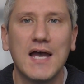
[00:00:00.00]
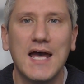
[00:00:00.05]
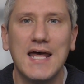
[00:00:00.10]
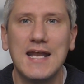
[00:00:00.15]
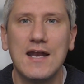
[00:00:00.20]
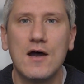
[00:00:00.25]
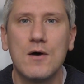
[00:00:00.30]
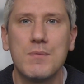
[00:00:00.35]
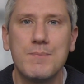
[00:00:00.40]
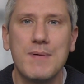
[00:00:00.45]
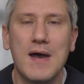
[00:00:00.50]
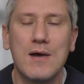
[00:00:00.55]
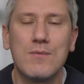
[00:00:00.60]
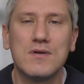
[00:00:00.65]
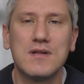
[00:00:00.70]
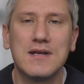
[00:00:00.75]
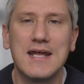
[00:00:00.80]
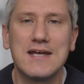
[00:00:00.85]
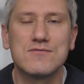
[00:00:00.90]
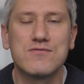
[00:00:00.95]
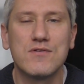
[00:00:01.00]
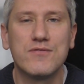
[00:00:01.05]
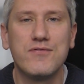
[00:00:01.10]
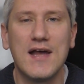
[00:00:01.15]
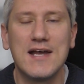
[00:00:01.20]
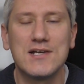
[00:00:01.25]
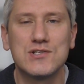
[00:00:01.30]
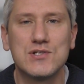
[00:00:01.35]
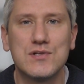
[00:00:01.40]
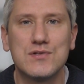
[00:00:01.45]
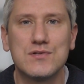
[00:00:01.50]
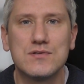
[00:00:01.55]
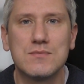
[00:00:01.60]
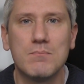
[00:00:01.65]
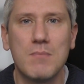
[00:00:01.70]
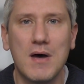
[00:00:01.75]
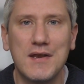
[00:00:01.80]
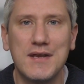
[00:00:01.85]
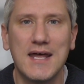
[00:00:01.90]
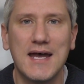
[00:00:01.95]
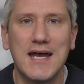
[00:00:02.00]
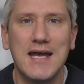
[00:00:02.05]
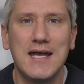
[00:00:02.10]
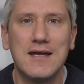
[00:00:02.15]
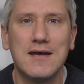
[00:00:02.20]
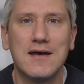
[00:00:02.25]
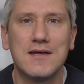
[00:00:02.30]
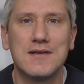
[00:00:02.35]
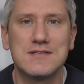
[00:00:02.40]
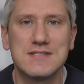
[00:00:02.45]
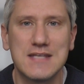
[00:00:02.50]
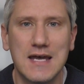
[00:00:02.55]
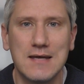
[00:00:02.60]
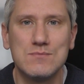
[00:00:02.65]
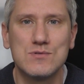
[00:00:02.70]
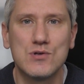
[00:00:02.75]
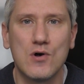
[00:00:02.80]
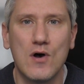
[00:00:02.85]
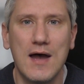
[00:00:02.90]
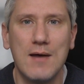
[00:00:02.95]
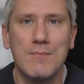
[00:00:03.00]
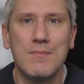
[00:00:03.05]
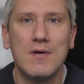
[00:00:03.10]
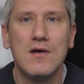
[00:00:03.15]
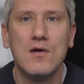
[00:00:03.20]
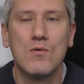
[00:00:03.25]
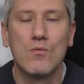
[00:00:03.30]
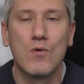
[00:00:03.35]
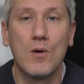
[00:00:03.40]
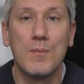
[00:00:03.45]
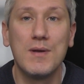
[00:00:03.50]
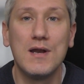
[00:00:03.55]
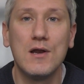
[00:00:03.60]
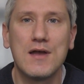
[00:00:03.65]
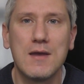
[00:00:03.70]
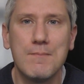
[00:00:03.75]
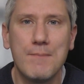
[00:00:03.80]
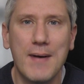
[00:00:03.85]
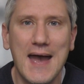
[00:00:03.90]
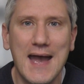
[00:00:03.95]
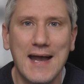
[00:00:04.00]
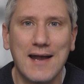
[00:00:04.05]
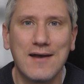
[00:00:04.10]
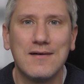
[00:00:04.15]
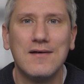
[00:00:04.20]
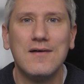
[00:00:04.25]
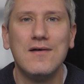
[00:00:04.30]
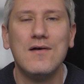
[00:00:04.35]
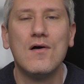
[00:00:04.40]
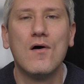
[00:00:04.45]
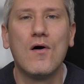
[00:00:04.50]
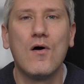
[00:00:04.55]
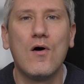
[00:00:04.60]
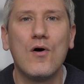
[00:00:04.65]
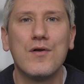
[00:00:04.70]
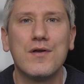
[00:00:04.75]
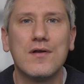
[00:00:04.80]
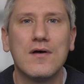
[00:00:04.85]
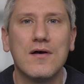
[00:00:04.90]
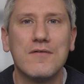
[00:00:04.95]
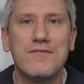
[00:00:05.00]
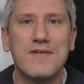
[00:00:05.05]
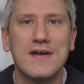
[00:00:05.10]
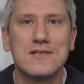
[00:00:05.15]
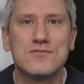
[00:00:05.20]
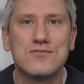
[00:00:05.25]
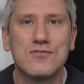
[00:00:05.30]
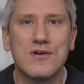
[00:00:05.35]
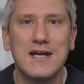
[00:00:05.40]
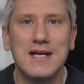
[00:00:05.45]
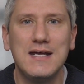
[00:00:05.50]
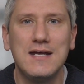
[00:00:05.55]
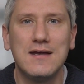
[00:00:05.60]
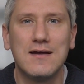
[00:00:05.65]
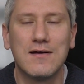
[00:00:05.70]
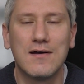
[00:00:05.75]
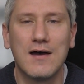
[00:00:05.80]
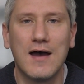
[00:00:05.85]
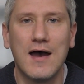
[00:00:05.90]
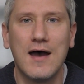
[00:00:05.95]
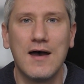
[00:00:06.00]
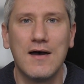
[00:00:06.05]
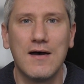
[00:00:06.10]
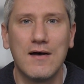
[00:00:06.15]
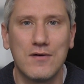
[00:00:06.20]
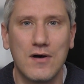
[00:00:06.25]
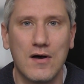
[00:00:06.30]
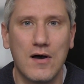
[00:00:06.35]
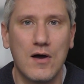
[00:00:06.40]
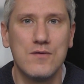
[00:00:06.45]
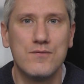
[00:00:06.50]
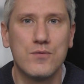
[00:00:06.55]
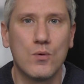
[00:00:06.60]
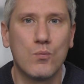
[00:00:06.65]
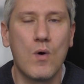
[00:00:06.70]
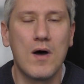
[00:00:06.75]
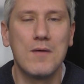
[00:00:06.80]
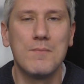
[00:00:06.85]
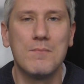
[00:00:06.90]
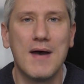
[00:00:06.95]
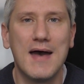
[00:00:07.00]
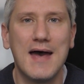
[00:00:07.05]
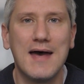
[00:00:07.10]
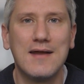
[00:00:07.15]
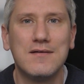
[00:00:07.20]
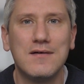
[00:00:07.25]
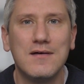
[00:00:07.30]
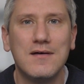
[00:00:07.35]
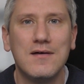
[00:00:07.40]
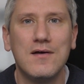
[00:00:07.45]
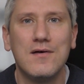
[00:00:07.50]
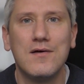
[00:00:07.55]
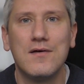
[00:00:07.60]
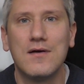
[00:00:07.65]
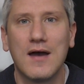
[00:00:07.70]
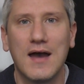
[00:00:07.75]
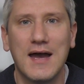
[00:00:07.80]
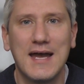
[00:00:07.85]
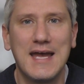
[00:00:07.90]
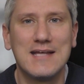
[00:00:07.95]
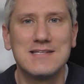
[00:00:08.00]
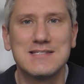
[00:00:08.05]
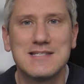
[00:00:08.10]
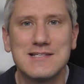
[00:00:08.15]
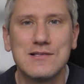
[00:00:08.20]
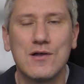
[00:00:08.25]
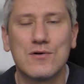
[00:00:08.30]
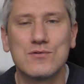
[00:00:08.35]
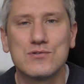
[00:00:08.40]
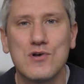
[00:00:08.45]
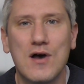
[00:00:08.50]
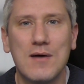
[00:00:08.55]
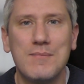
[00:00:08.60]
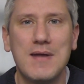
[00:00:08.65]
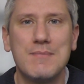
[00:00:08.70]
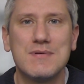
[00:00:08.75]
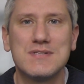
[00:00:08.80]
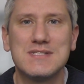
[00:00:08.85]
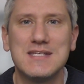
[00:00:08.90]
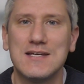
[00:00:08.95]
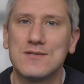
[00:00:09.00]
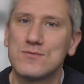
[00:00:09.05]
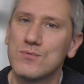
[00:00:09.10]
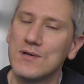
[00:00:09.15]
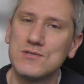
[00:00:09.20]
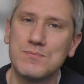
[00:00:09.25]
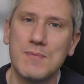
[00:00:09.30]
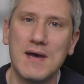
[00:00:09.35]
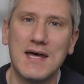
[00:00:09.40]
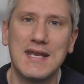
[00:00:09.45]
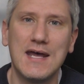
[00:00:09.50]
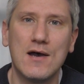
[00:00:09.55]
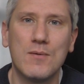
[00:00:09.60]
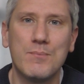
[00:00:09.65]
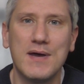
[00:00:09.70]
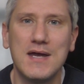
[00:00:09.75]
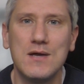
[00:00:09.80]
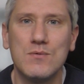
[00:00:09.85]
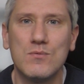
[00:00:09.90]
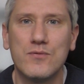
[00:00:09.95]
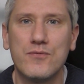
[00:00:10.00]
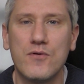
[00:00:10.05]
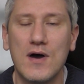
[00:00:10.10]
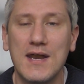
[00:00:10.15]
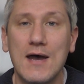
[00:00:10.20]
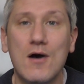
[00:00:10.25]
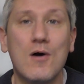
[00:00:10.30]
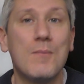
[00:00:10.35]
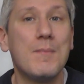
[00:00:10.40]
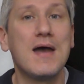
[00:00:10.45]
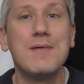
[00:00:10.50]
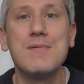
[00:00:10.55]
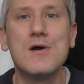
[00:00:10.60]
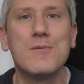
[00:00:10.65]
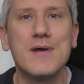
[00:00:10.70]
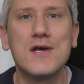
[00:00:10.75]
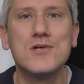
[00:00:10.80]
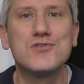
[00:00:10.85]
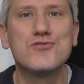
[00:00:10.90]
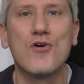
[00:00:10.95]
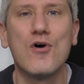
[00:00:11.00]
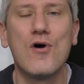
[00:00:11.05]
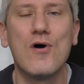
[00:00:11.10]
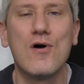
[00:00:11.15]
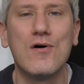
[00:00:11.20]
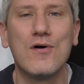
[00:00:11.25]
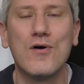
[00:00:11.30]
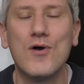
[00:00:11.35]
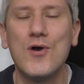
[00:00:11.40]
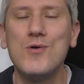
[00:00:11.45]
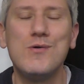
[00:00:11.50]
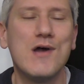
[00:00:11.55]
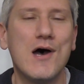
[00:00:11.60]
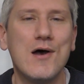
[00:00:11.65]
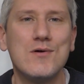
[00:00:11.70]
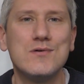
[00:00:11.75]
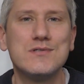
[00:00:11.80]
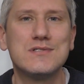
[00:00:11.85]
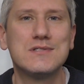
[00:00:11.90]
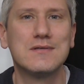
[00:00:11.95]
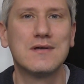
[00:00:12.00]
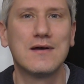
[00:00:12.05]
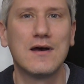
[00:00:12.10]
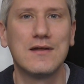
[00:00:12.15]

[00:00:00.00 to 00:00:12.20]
And then I'll be back with the next Reflections Monday at the same time, where I'll be looking back on a victory over one man against his longtime nemesis. Which man that'll be, we'll find out. Or maybe it'll be a draw. Who knows?